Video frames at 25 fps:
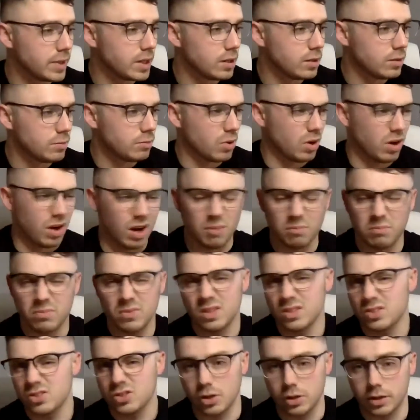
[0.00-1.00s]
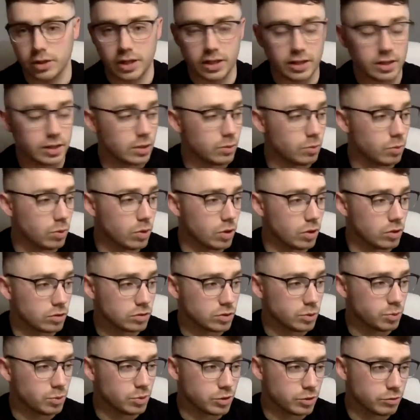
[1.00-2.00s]
But it's not the end of the world. There
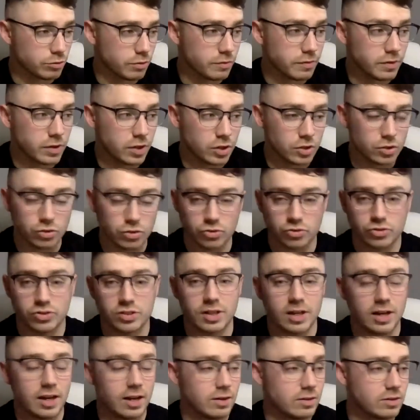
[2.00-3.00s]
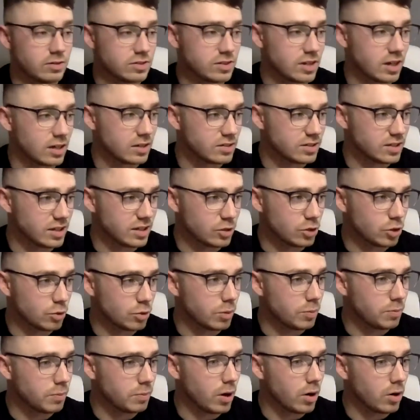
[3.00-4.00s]
was a reversal sign, started to see a double
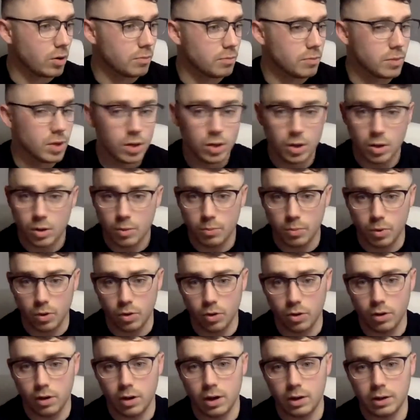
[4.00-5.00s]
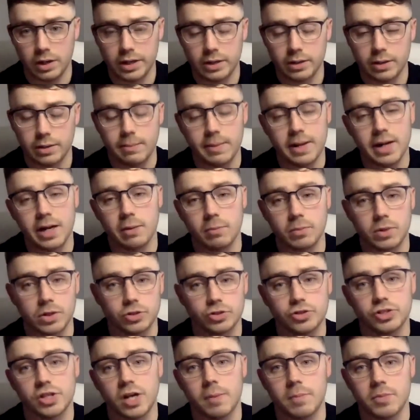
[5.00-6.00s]
bottom. But in a minute, I'm going to
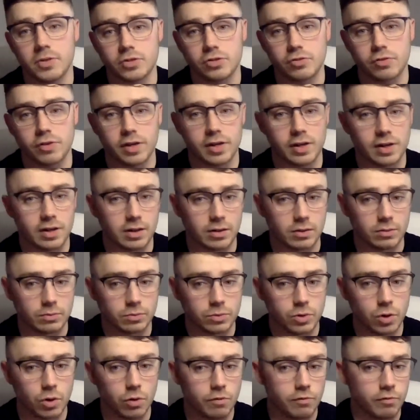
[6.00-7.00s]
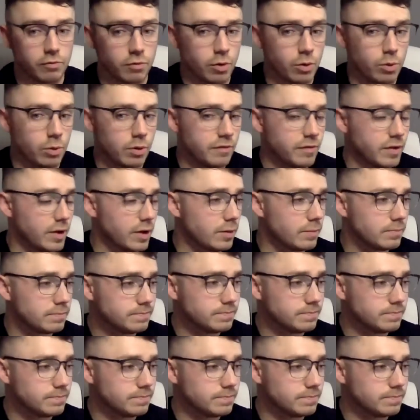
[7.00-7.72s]
share my screen. I'll go through it with you.